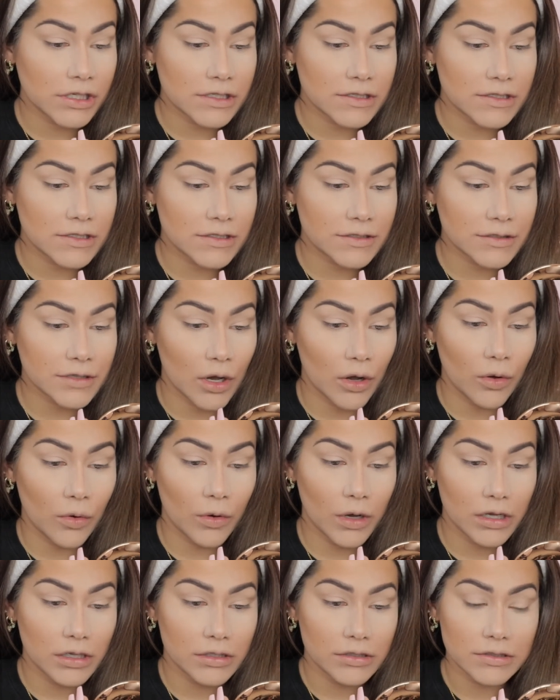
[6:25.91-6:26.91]
It's
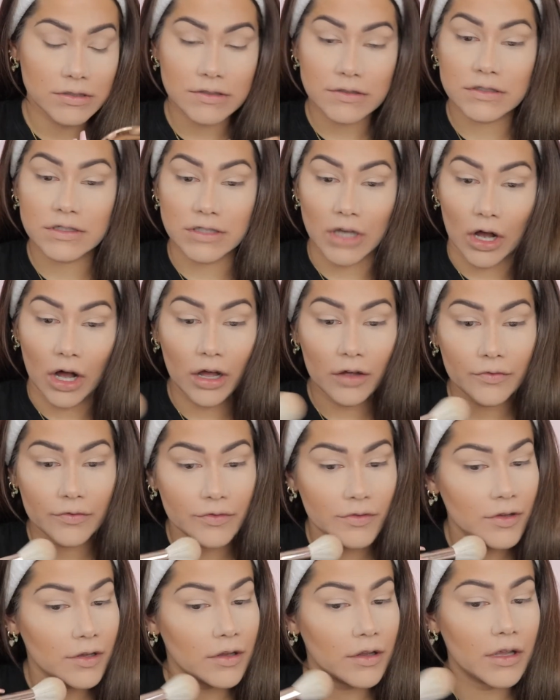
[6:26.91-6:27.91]
so
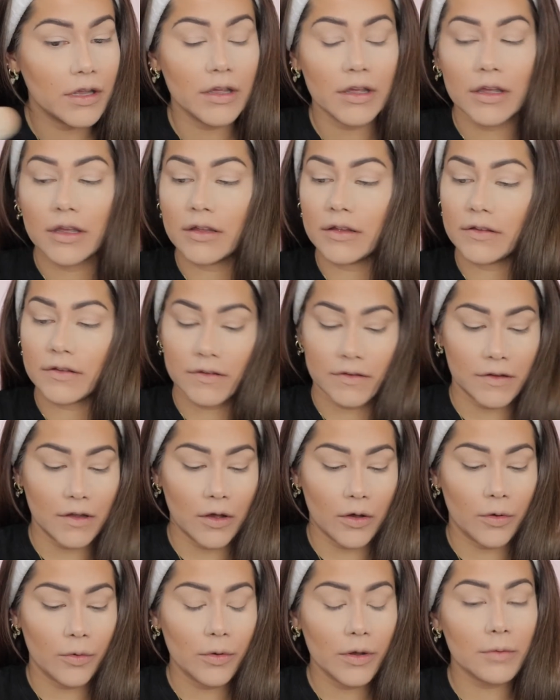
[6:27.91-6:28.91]
soft.
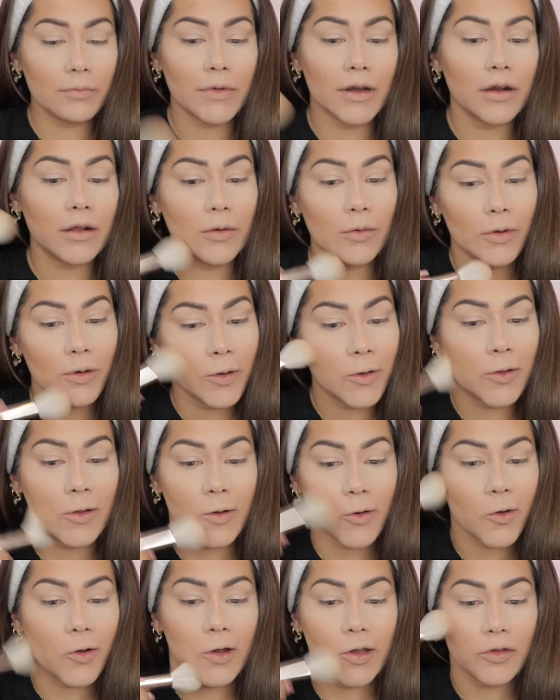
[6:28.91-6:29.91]
So I'm gonna go in
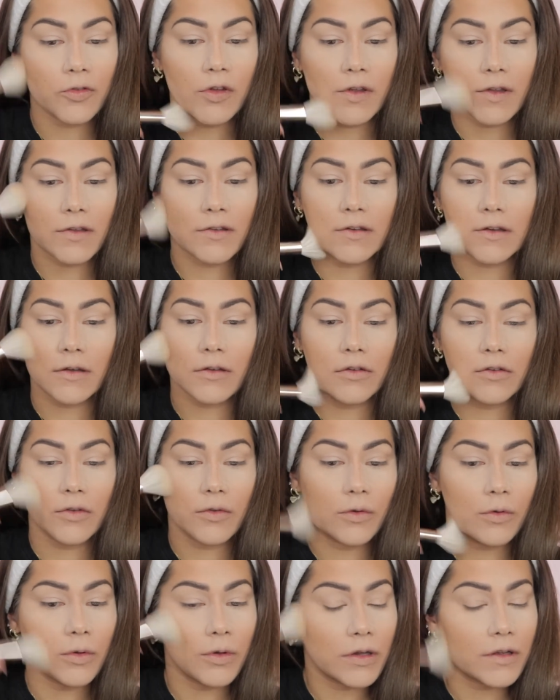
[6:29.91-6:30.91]
here and just
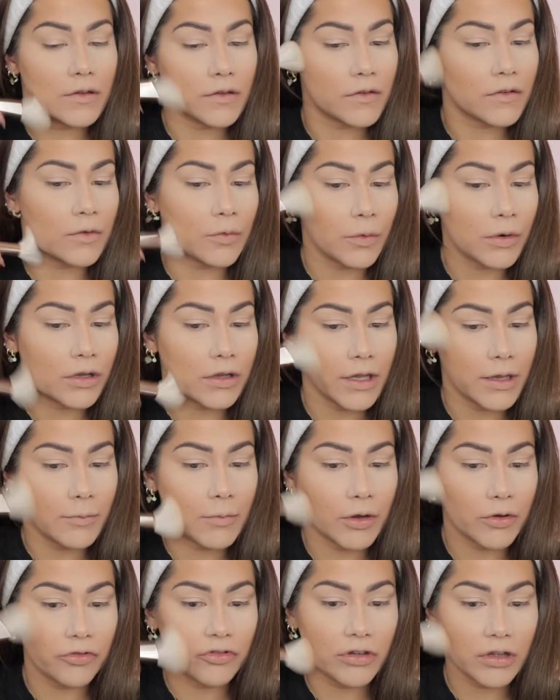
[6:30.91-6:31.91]
do swirling
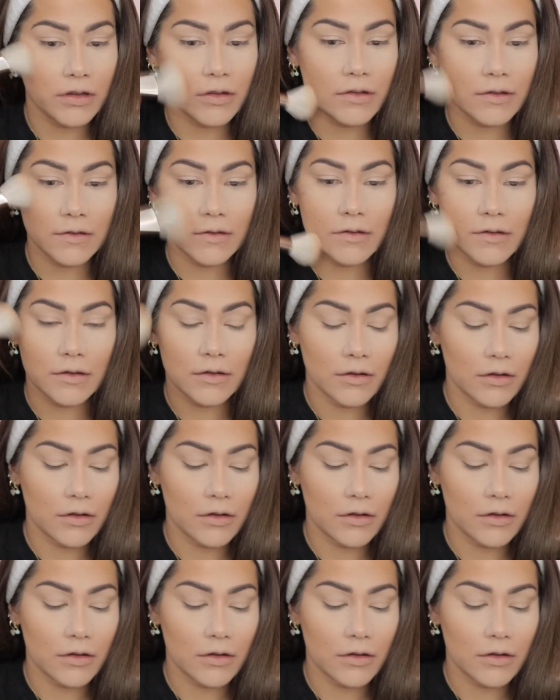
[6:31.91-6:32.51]
motions.